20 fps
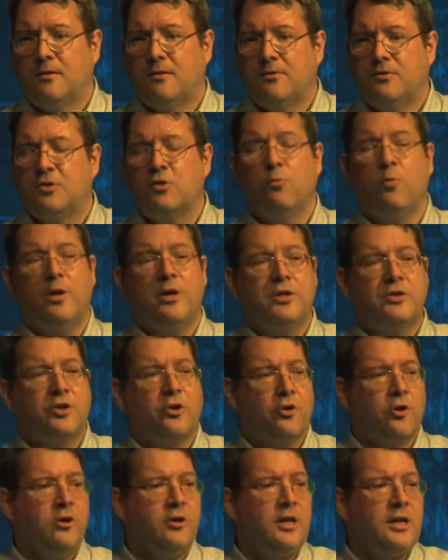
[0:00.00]
So what is
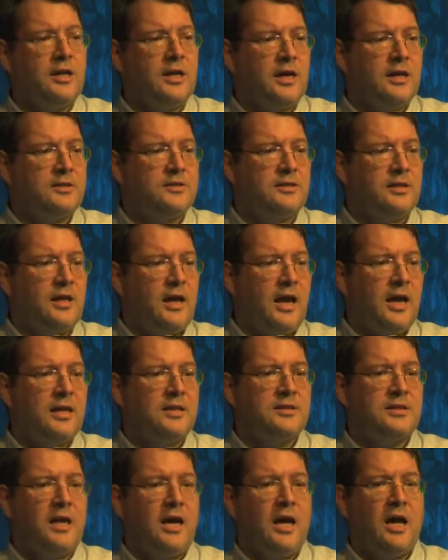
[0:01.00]
hurting us
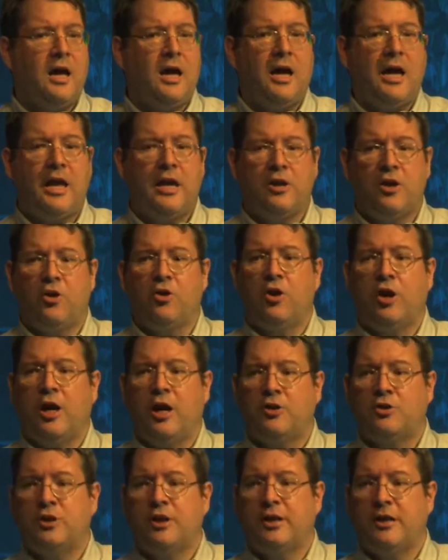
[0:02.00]
as an
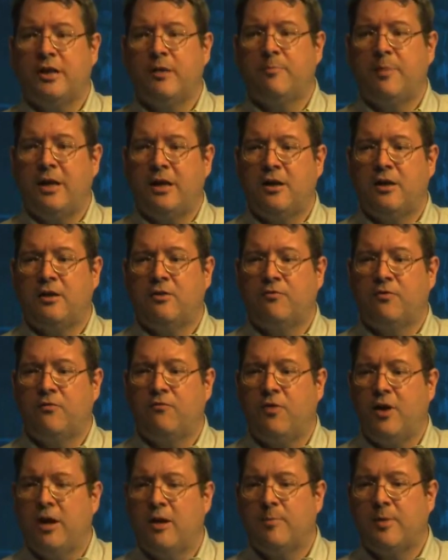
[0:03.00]
internationally competitive
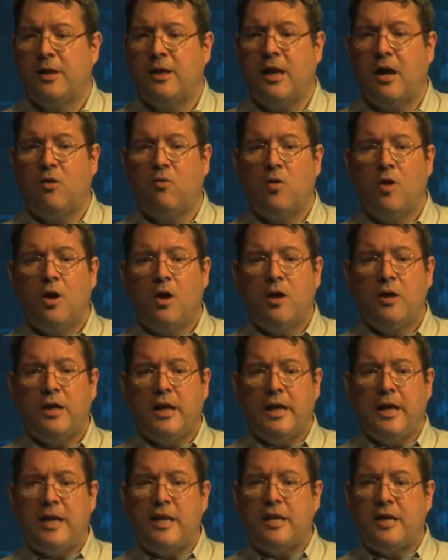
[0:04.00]
environment? Now,
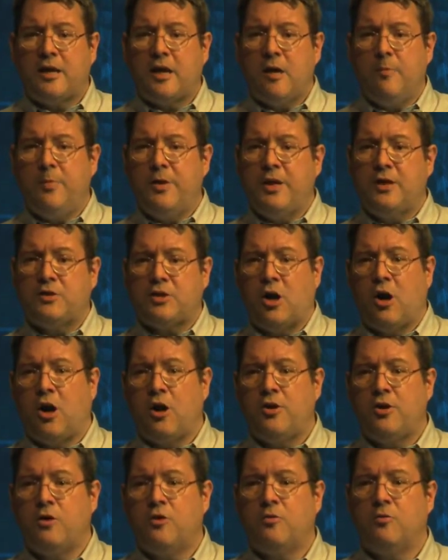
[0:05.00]
Canadian companies
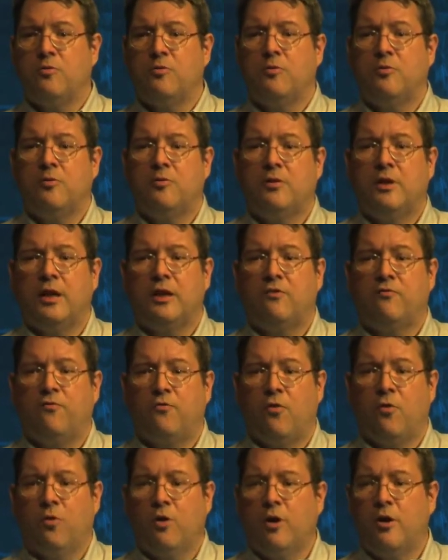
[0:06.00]
argue that
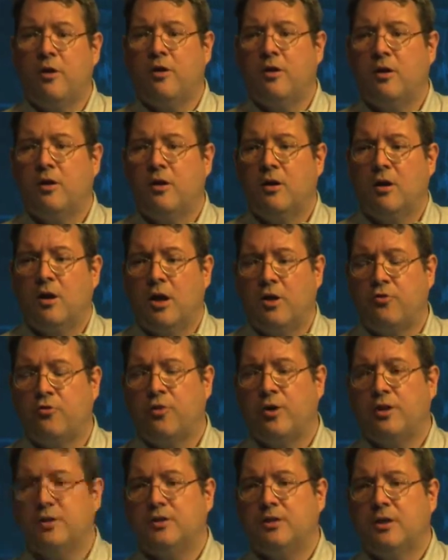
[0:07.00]
foreign
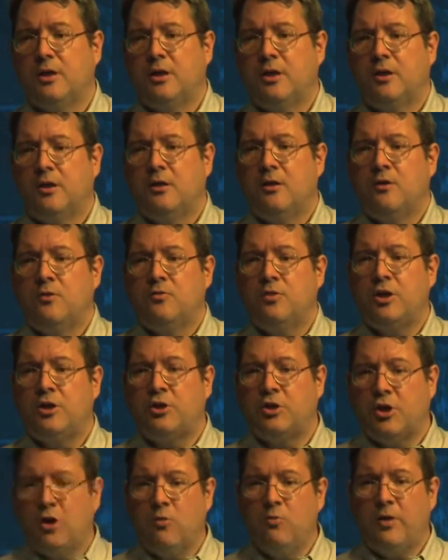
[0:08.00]
countries
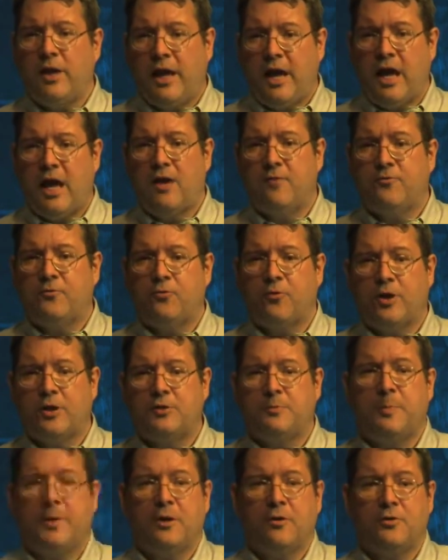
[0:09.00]
that don't have
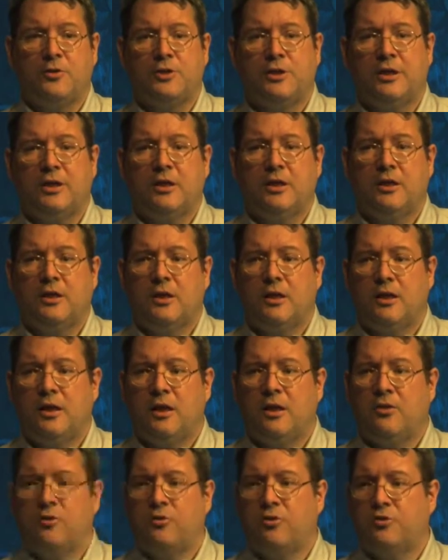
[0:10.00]
transparency
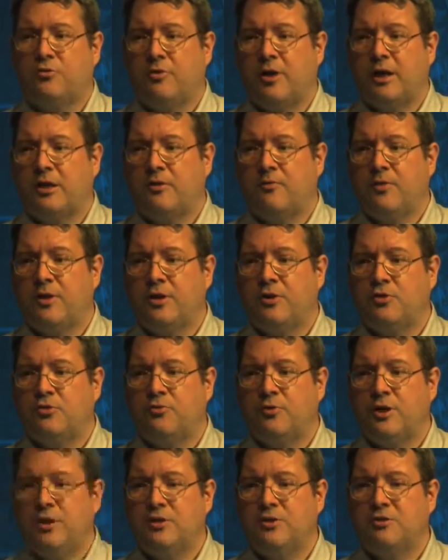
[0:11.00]
in their extractive
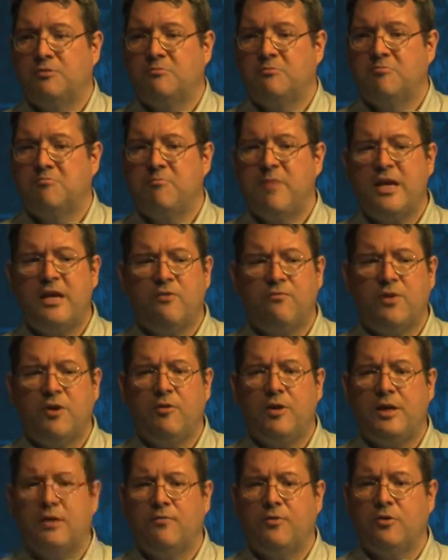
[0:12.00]
industries make it
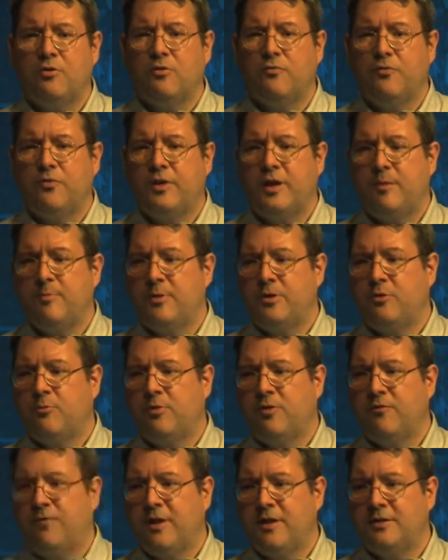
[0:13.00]
very difficult for them to
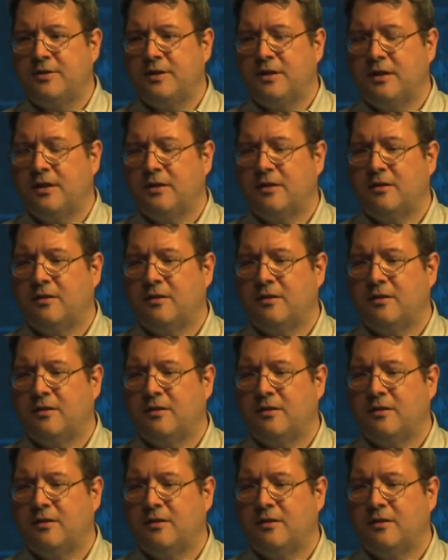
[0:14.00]
invest in.